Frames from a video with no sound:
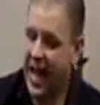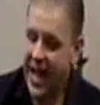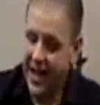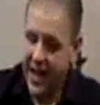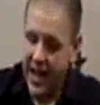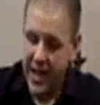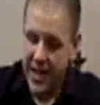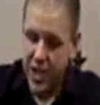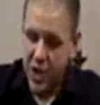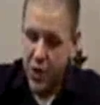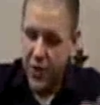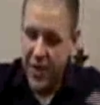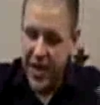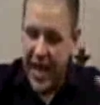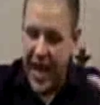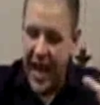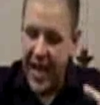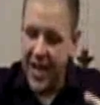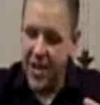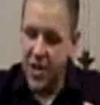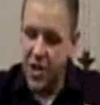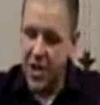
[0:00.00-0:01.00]
And, so we
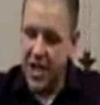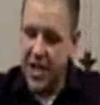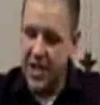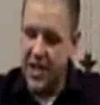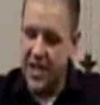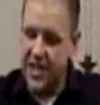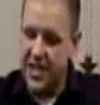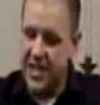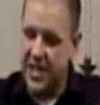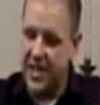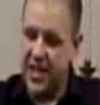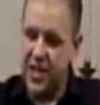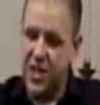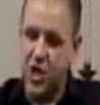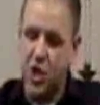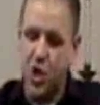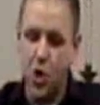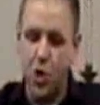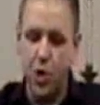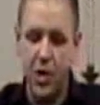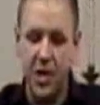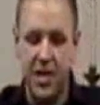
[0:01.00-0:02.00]
can't look at this as this
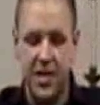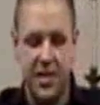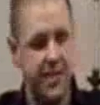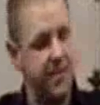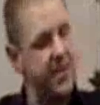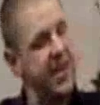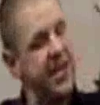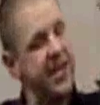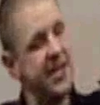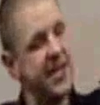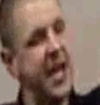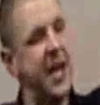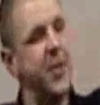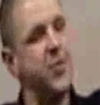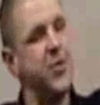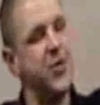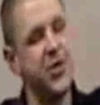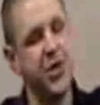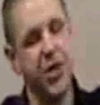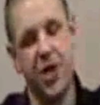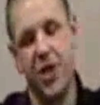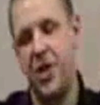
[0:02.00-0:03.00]
dualism. The
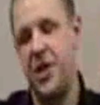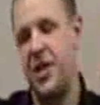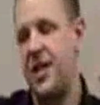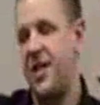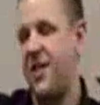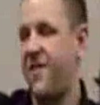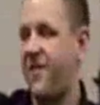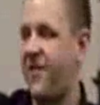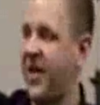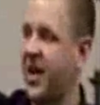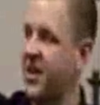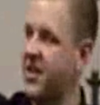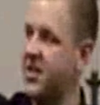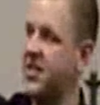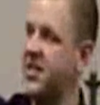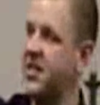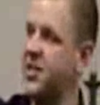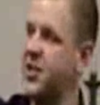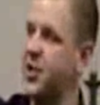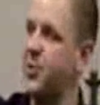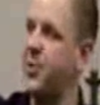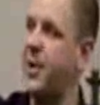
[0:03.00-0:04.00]
disciples are good and the
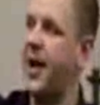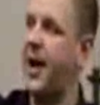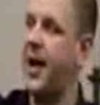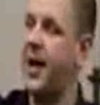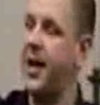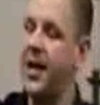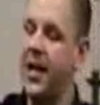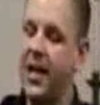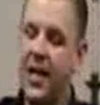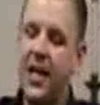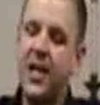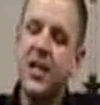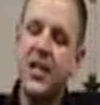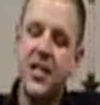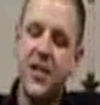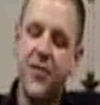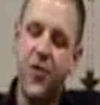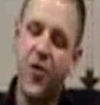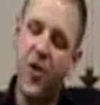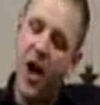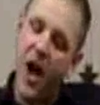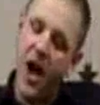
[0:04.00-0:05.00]
Pharisees are bad. Because
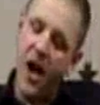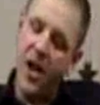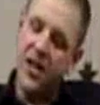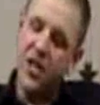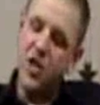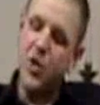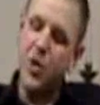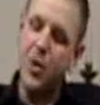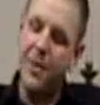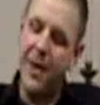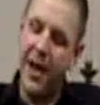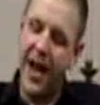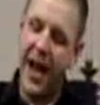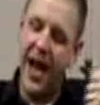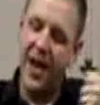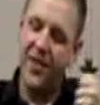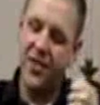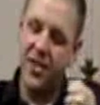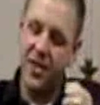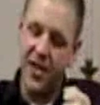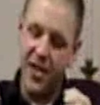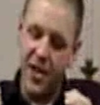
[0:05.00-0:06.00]
if we're honest, we might
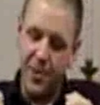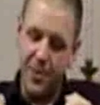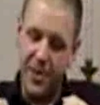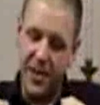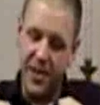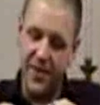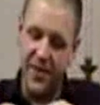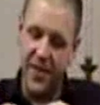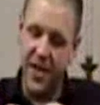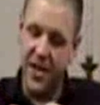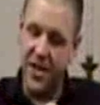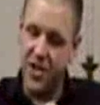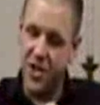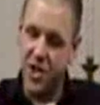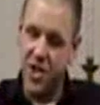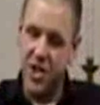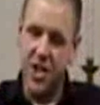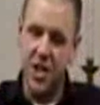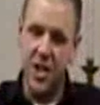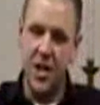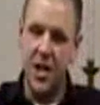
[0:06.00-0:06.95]
have a little bit of each